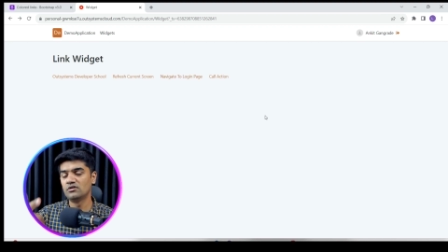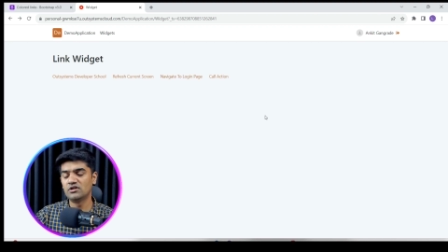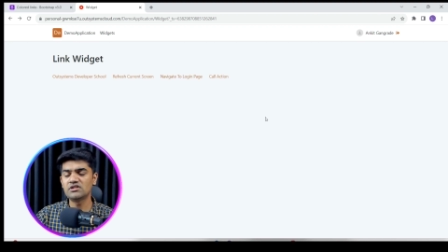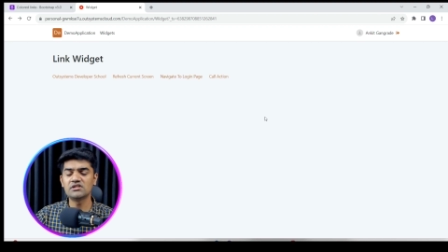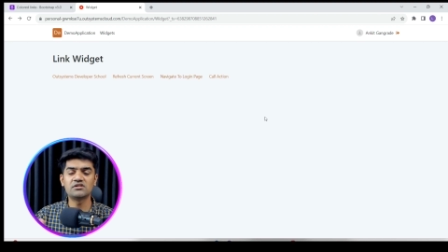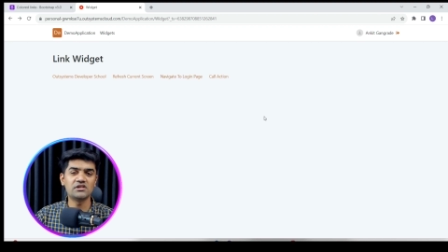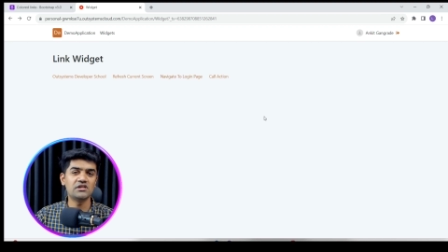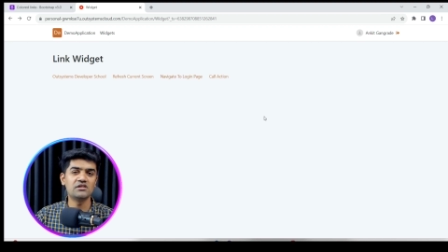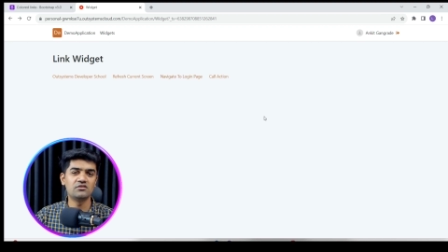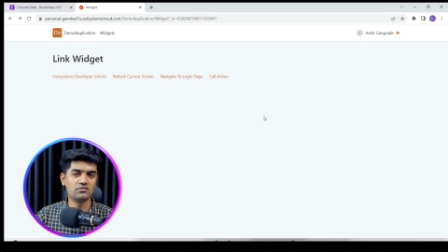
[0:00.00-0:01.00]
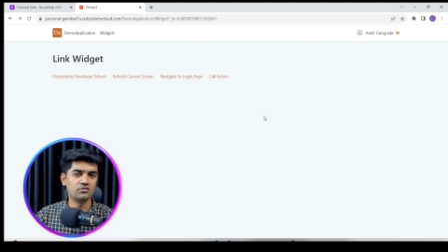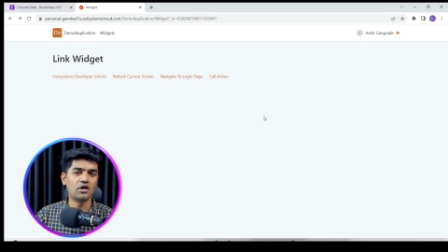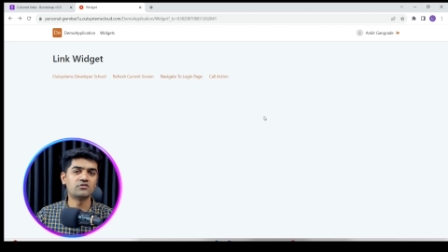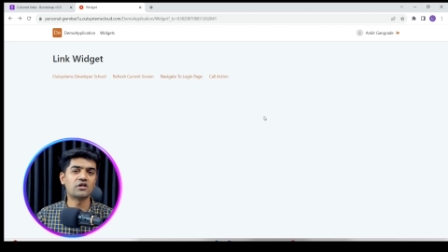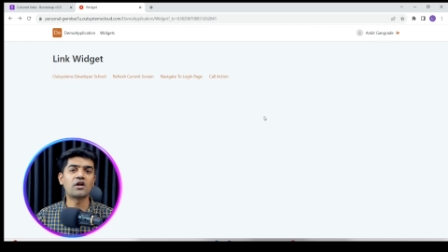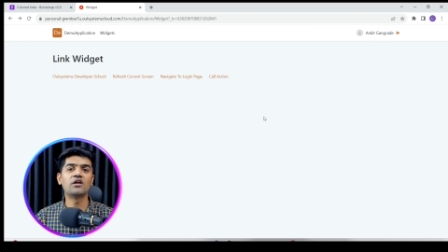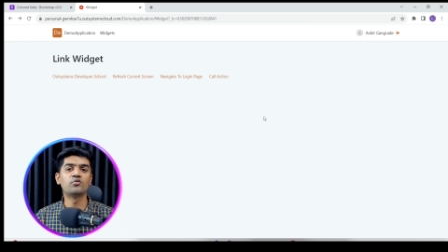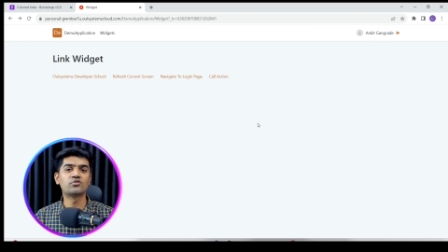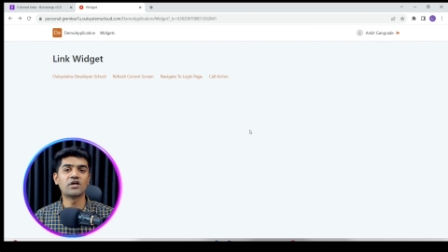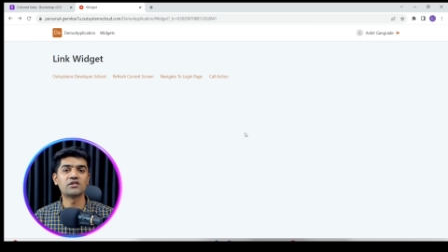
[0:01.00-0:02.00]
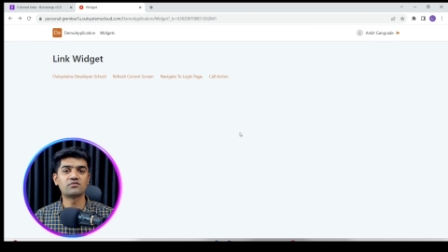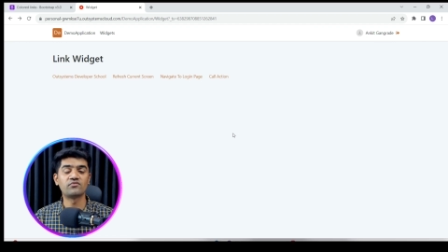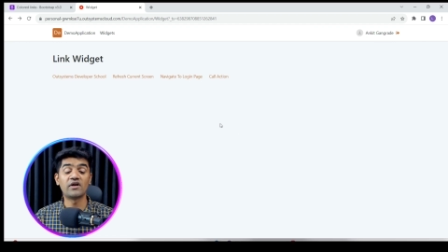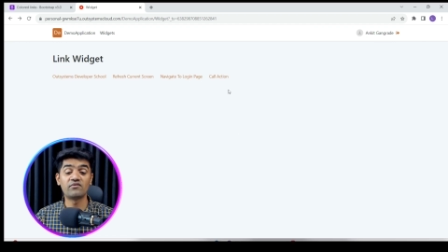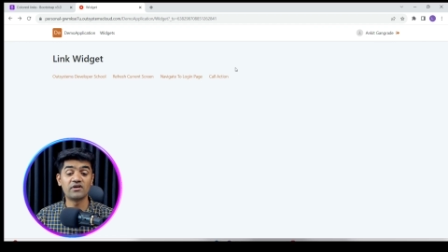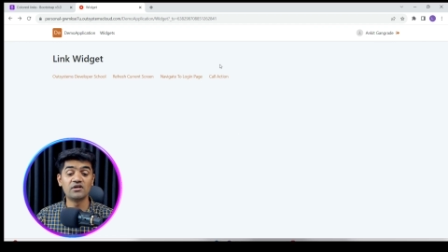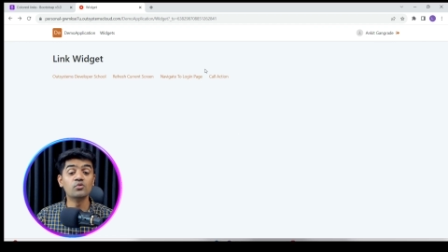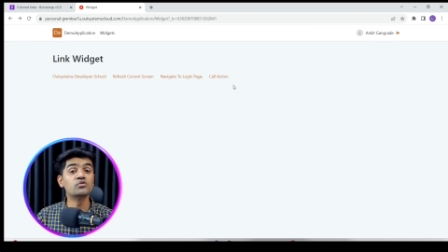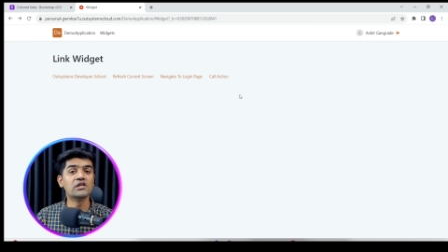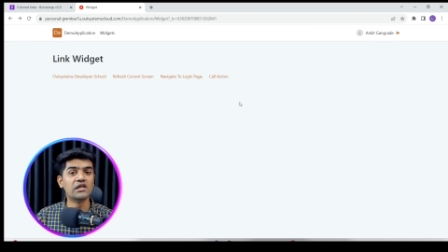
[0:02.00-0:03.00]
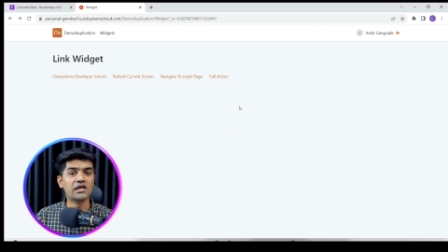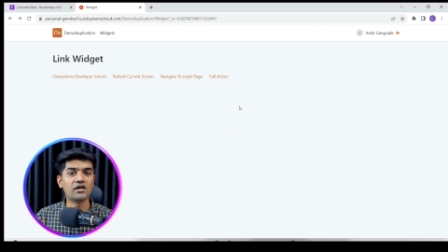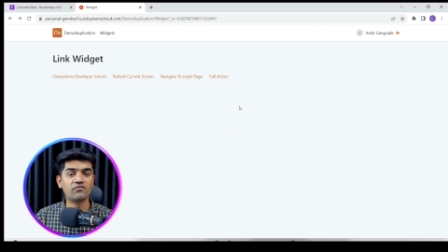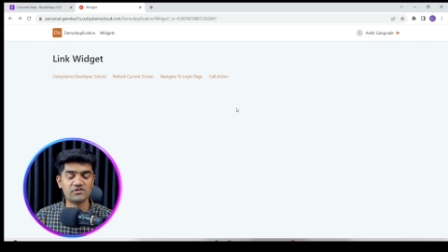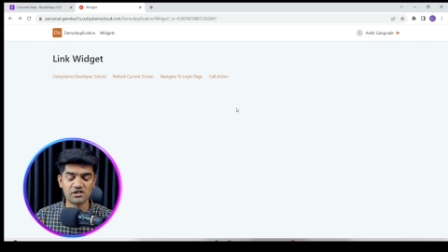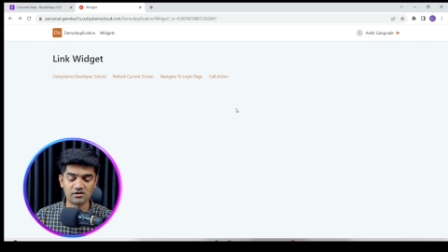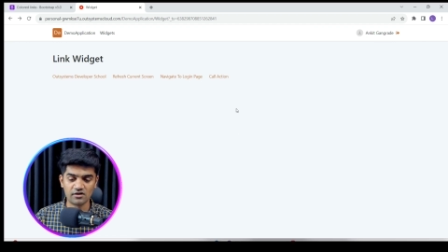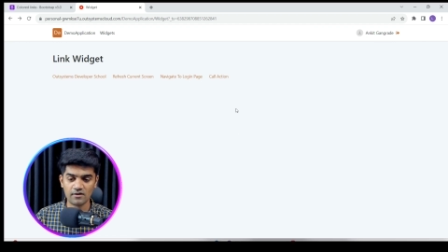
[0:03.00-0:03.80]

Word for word: This is the general use case where we use the link widget.